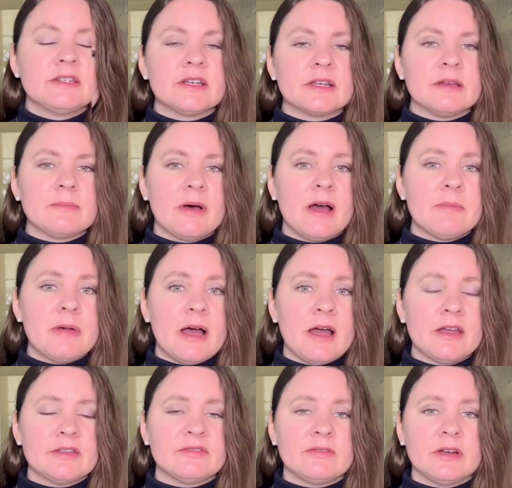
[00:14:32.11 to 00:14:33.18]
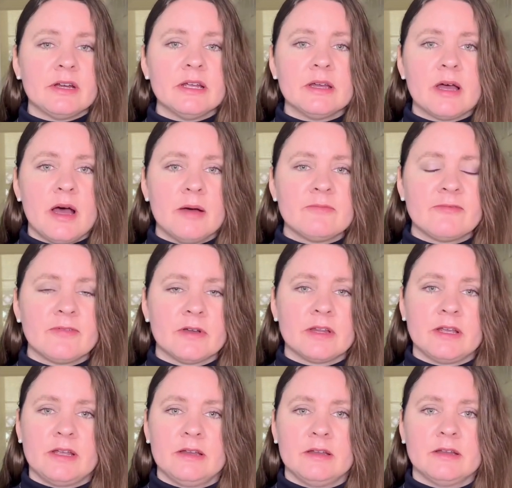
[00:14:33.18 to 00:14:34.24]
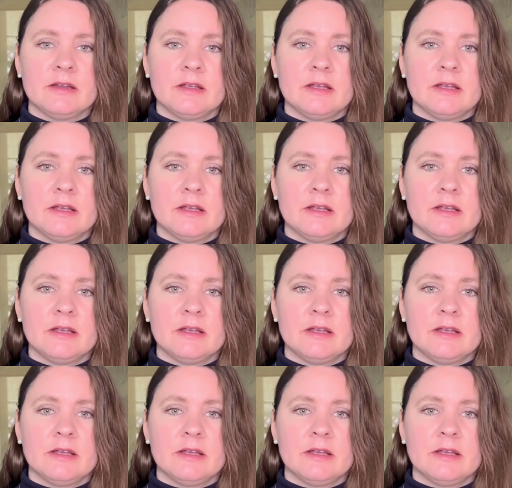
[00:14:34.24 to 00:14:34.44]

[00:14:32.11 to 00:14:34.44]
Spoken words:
Chicken pot pie is very comforting,